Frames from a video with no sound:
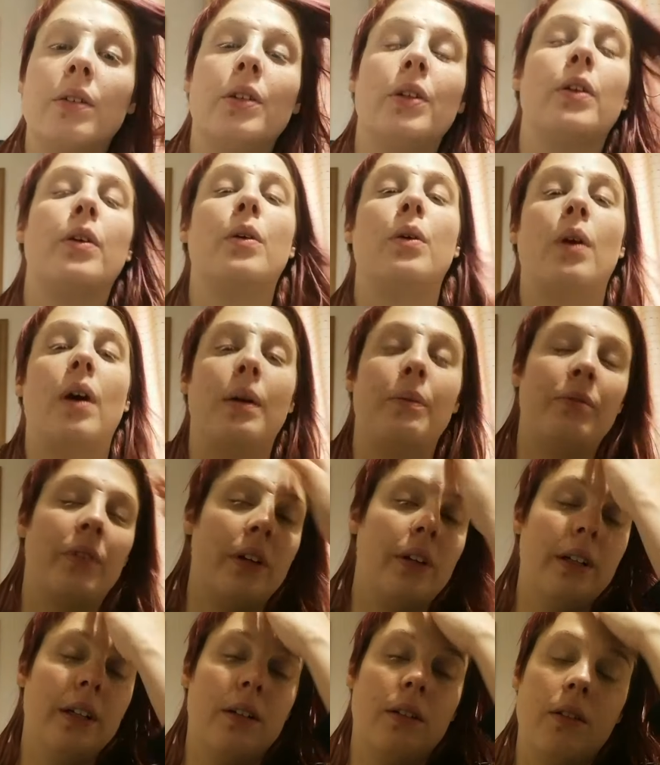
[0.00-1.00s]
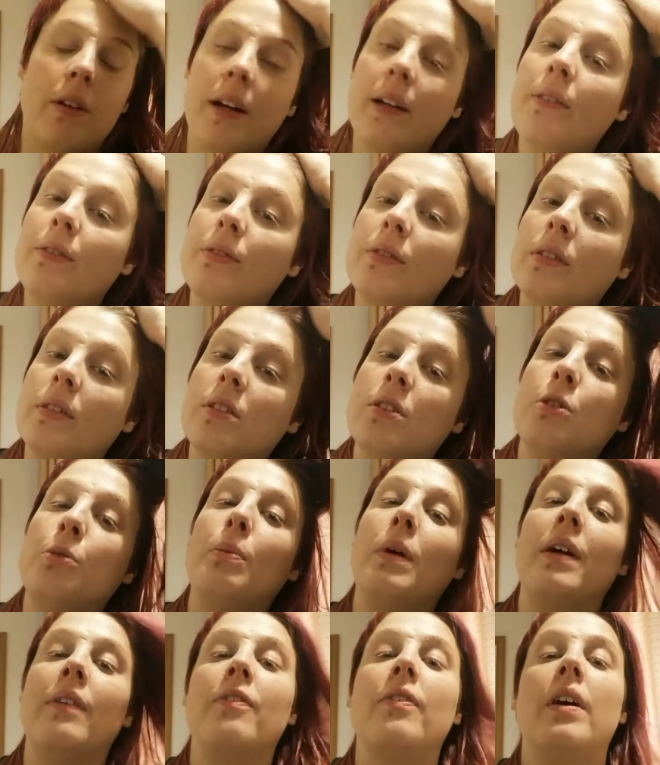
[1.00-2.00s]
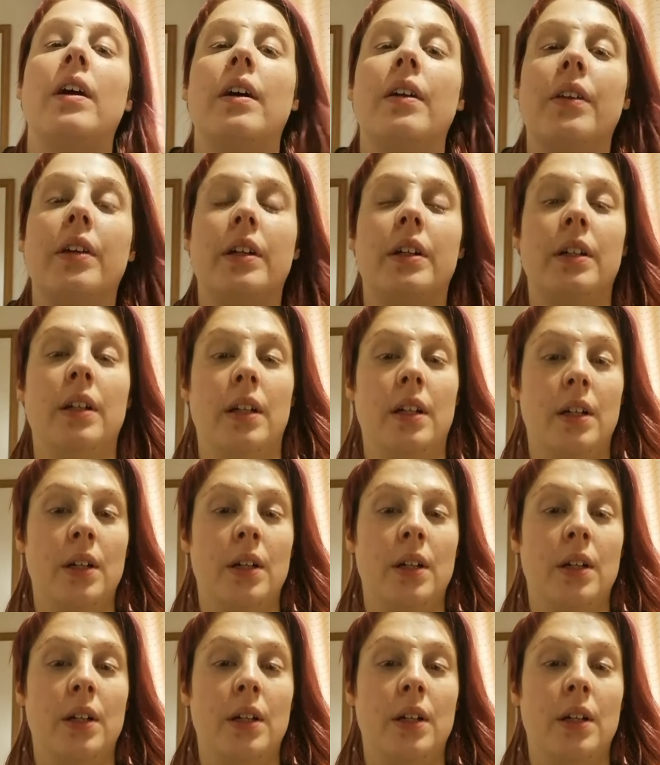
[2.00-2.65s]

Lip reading: So I'm very grateful to my father,